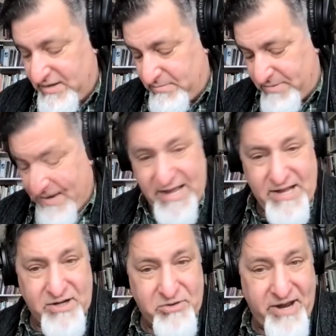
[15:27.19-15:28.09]

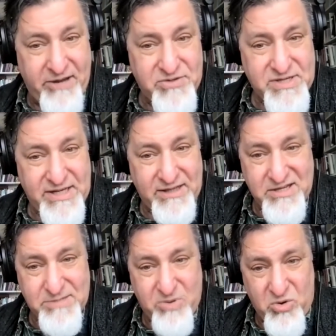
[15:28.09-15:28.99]
by Graves in
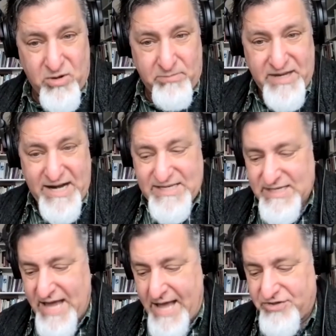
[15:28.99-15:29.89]
this poem that I
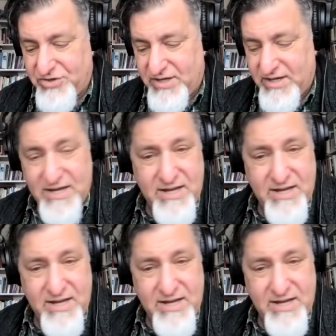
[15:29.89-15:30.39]
snatched